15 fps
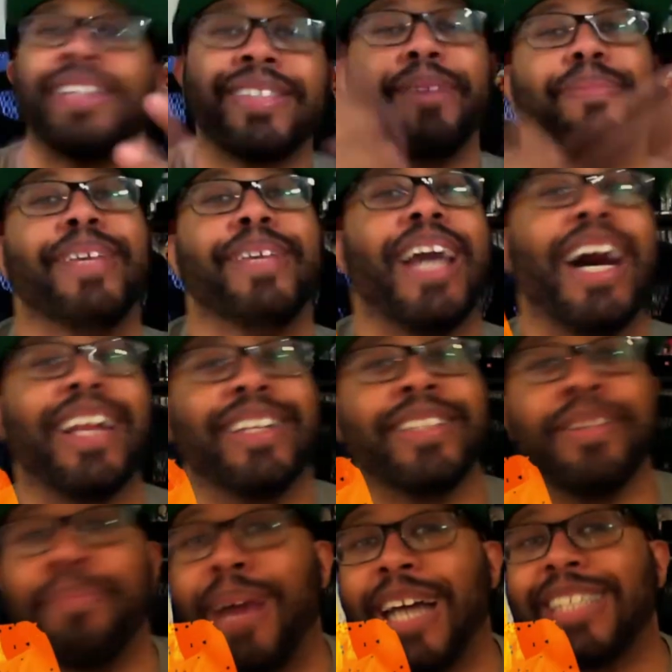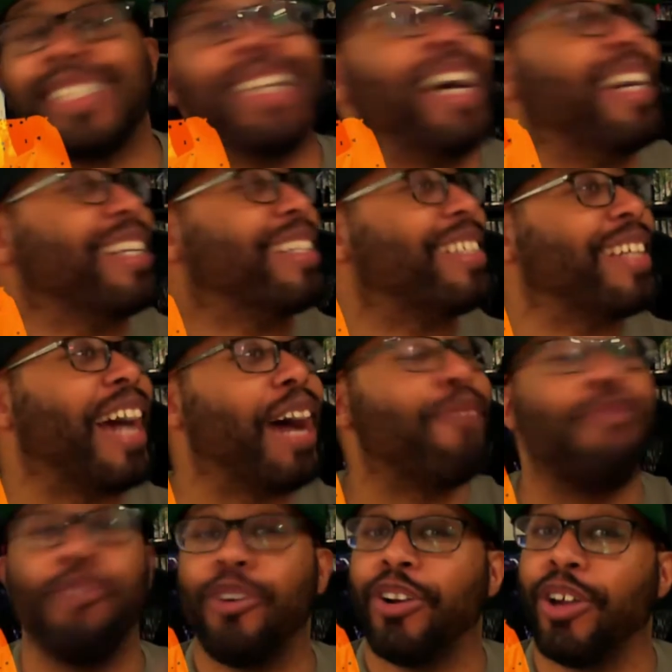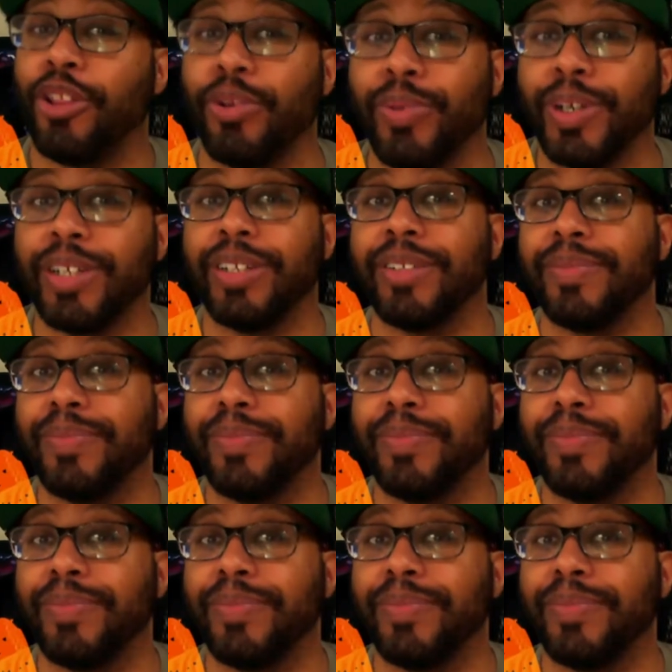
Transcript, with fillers: What's up, y'all? It's the Imaginite. It's time for another one.